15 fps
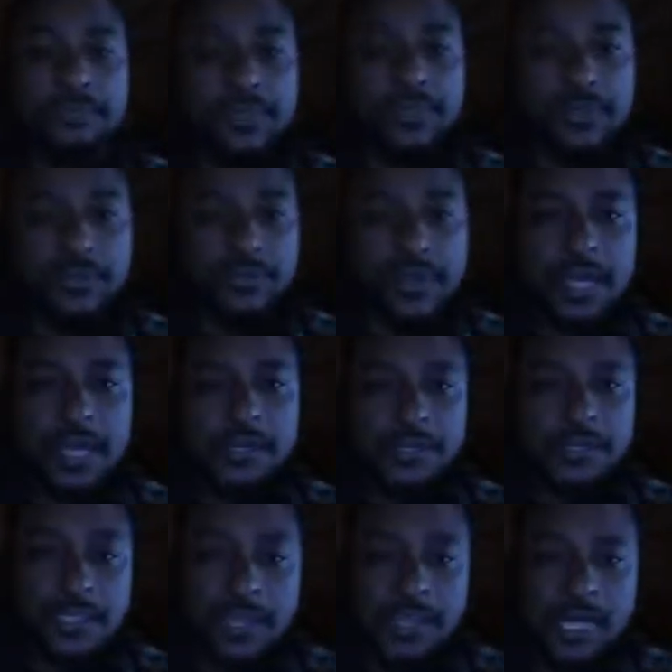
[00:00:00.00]
the
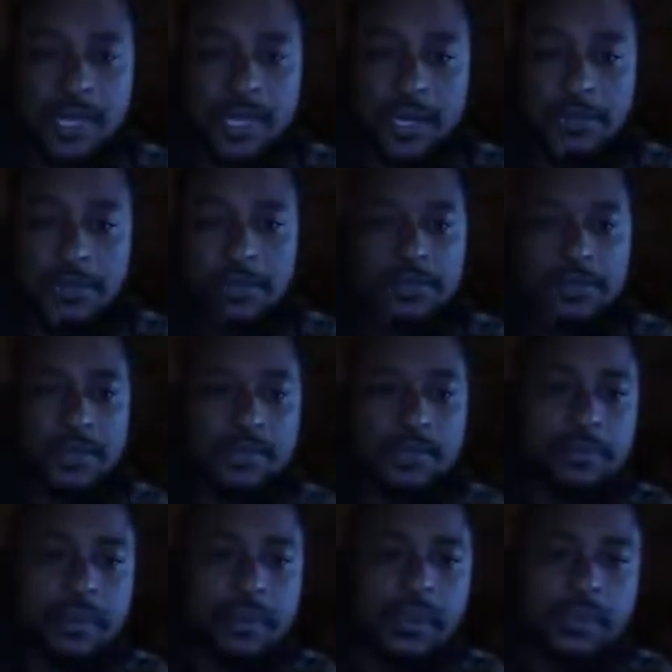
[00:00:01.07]
following year I had my
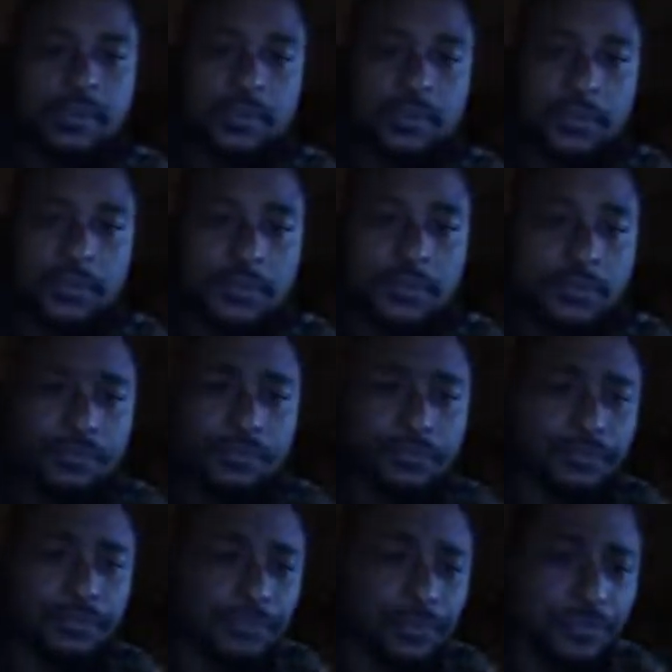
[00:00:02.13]
first Passover.
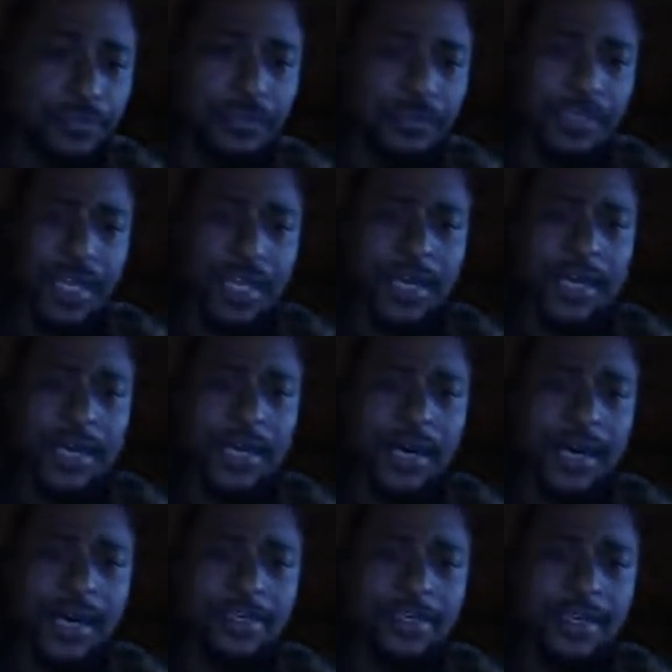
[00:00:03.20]
And
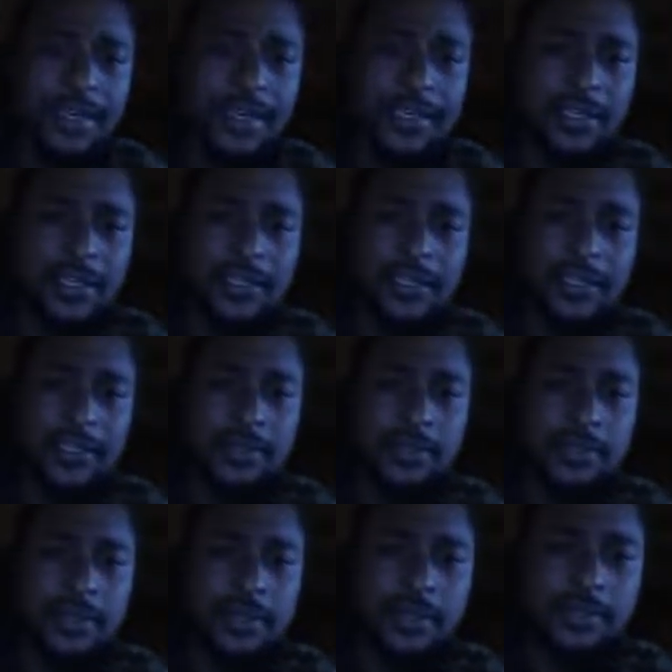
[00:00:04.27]
I think
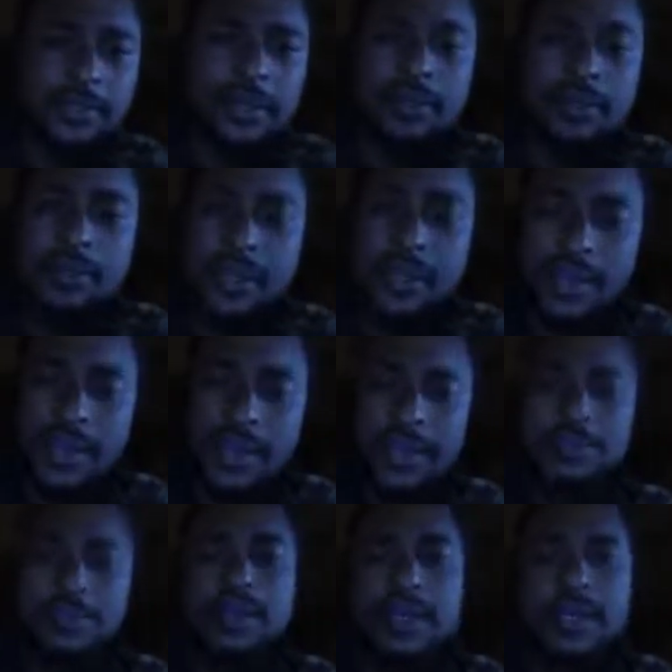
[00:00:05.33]
it was at Brother
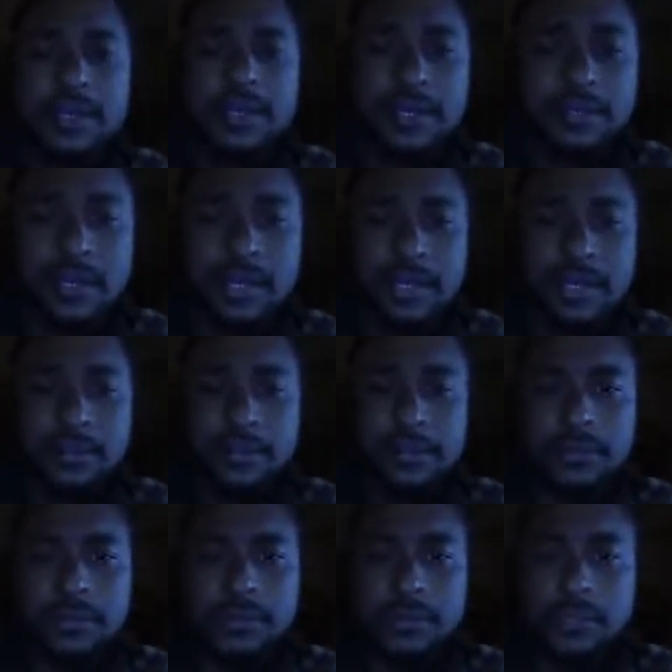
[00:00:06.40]
Abraham's
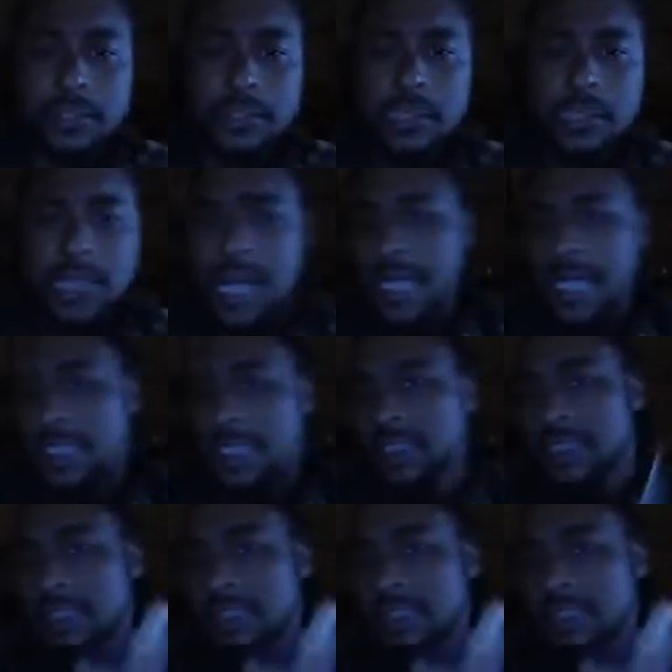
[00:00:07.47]
house. I didn't